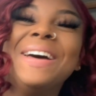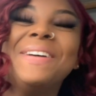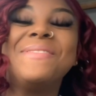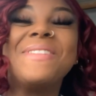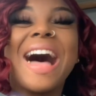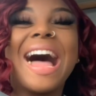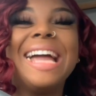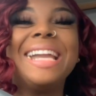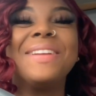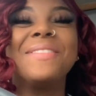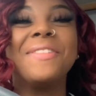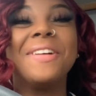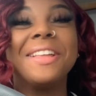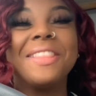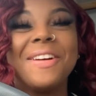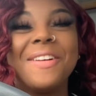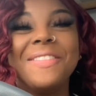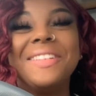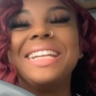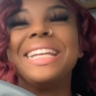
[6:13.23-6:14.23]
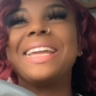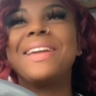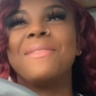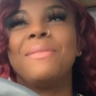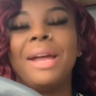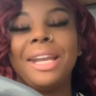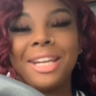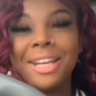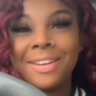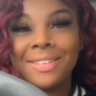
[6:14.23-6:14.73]
But I had to pull over to
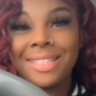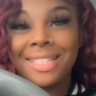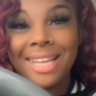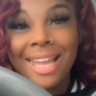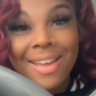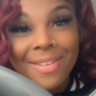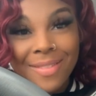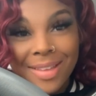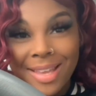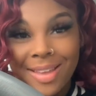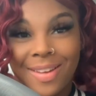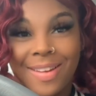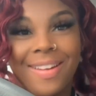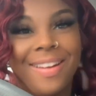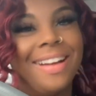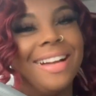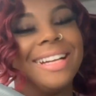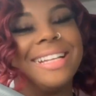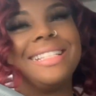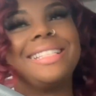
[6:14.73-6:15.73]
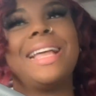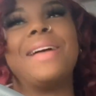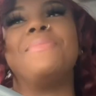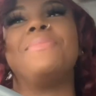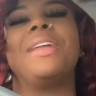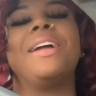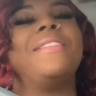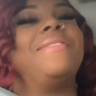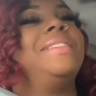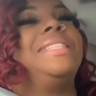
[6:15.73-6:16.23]
get my nerves together, y'all, because
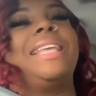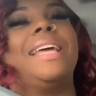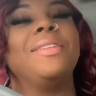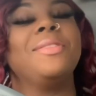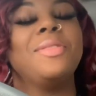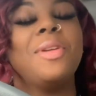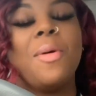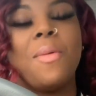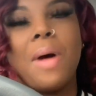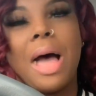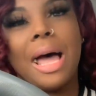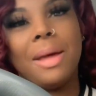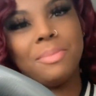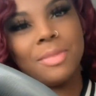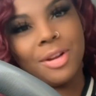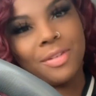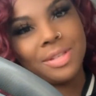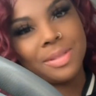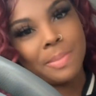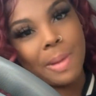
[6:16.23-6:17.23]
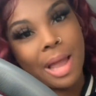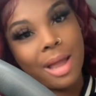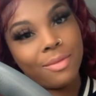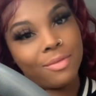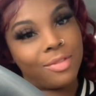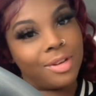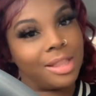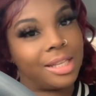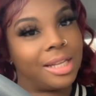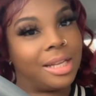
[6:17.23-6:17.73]
I'm nervous. I don't know why I'm nervous, but
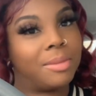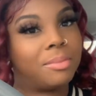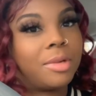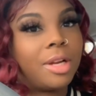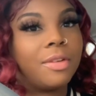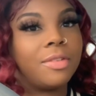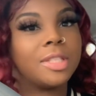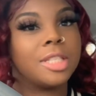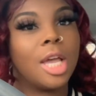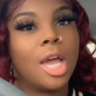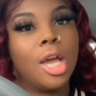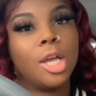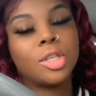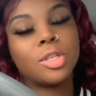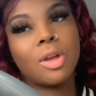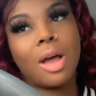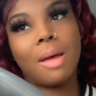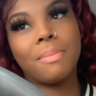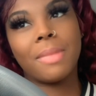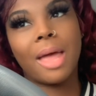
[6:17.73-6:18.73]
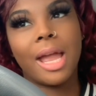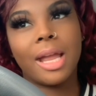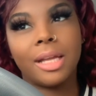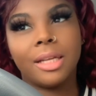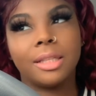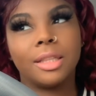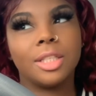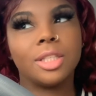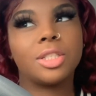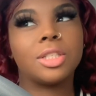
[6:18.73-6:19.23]
I'm really nervous. So I'm like
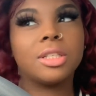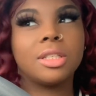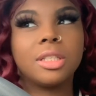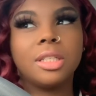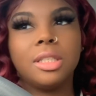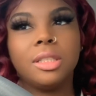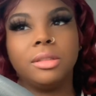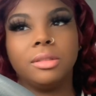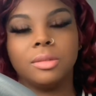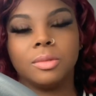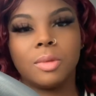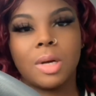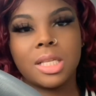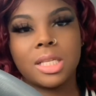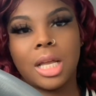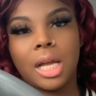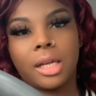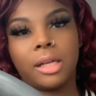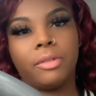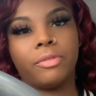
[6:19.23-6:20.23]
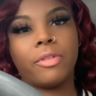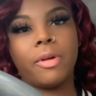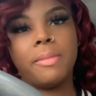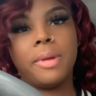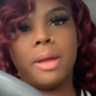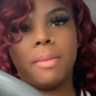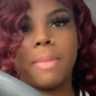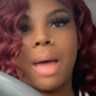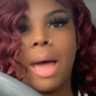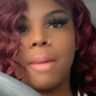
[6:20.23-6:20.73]
literally one second from
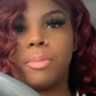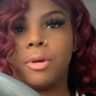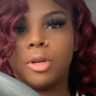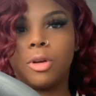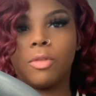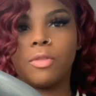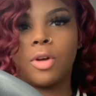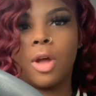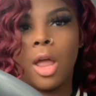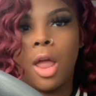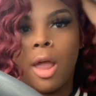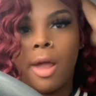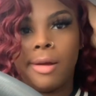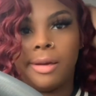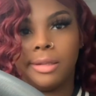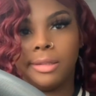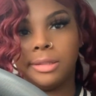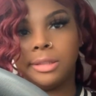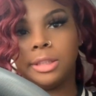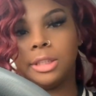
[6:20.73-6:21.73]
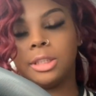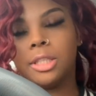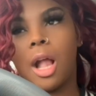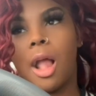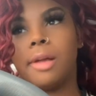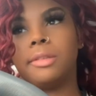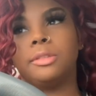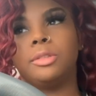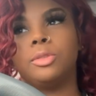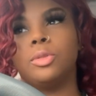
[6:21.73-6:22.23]
him, but I put over on
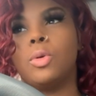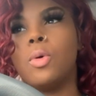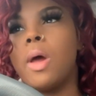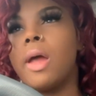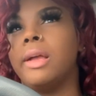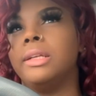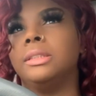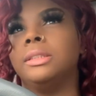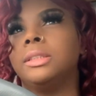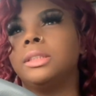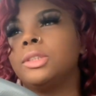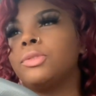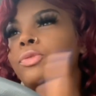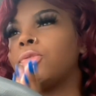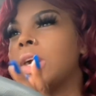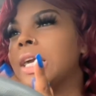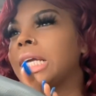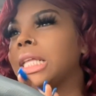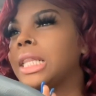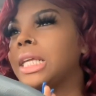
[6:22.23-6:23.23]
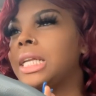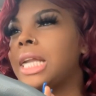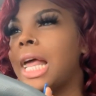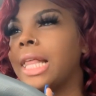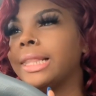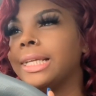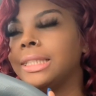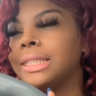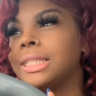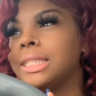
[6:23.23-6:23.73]
the on Franklin,
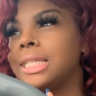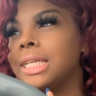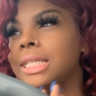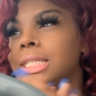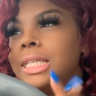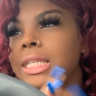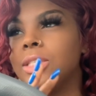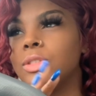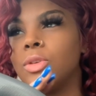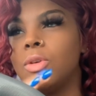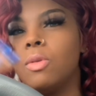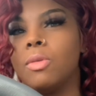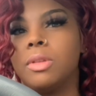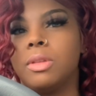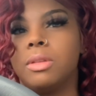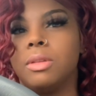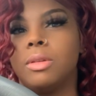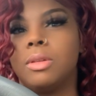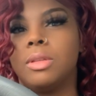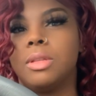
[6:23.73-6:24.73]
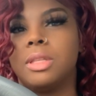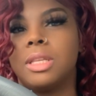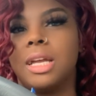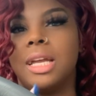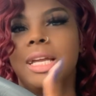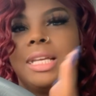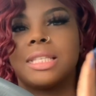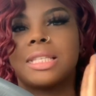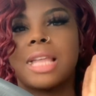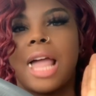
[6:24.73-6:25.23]
I think this is. He's on
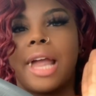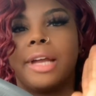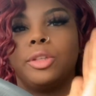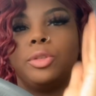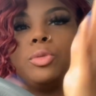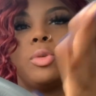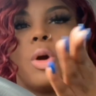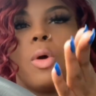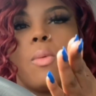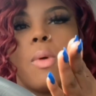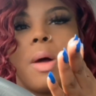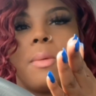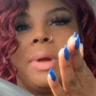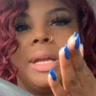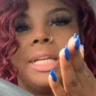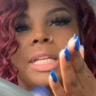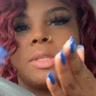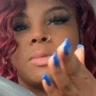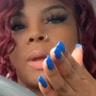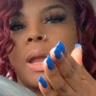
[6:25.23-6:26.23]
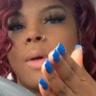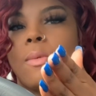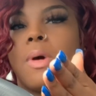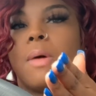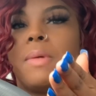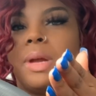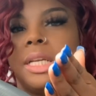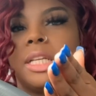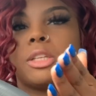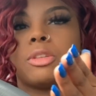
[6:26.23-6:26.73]
the, it's like you go one way this way,
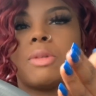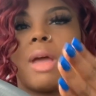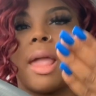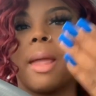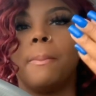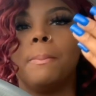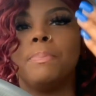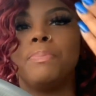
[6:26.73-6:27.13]
one way this way.